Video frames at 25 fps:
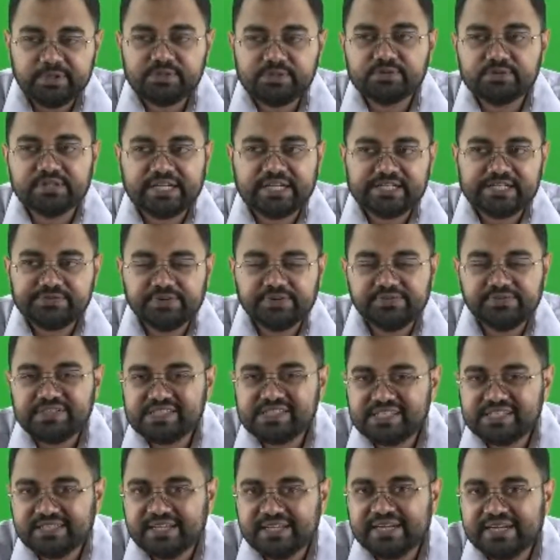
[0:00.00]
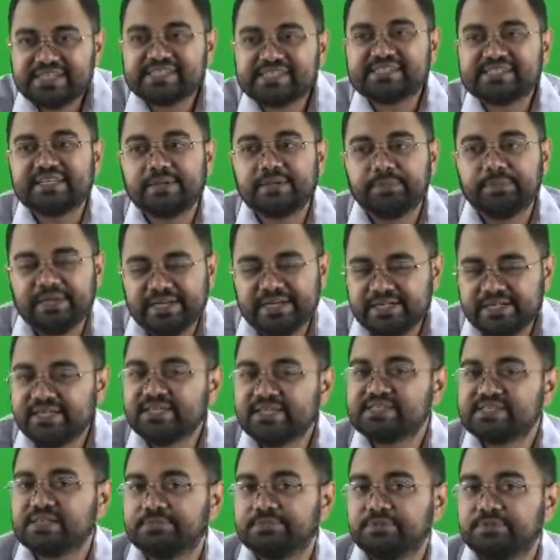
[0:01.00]
So that's why we see that stability
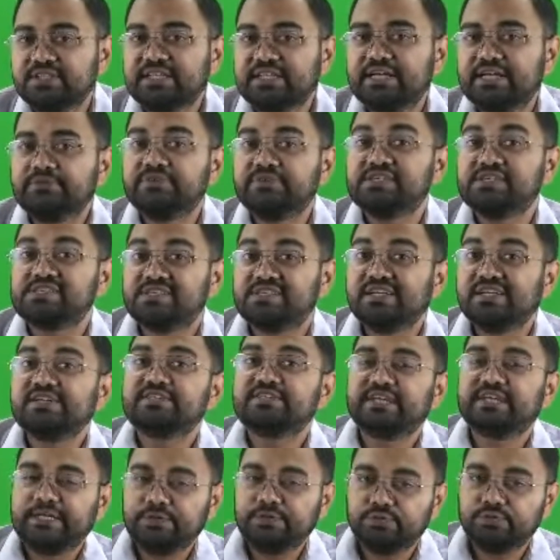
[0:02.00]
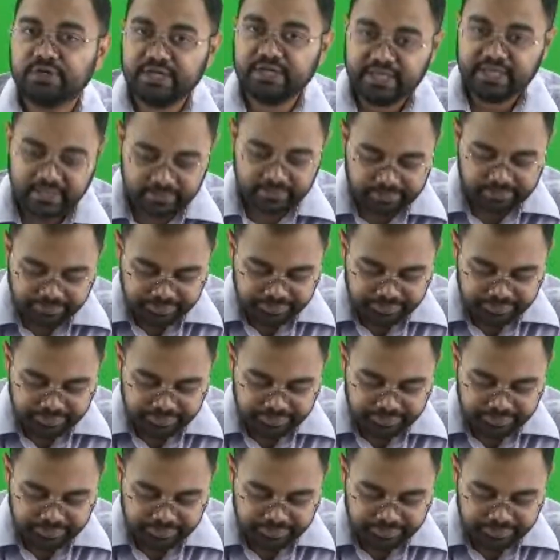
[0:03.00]
is something that we are still trying to attain.